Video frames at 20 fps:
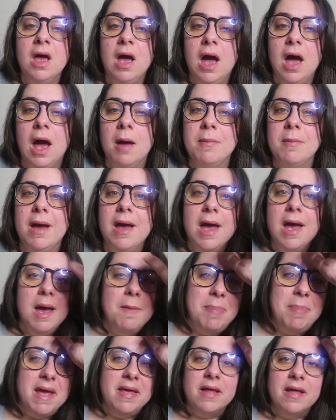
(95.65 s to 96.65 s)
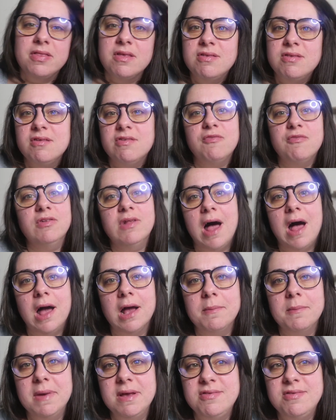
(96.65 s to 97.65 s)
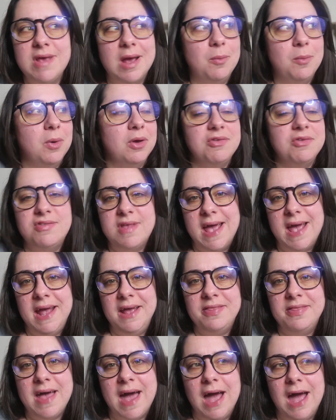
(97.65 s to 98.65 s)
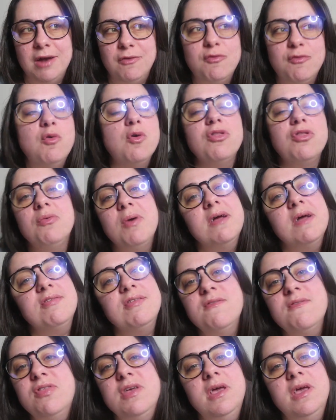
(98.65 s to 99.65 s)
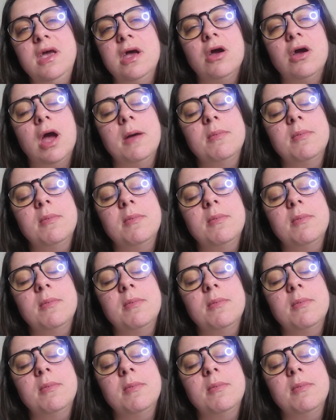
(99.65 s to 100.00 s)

Um, being that this is Vlogmas, I will say that for the rest of the year,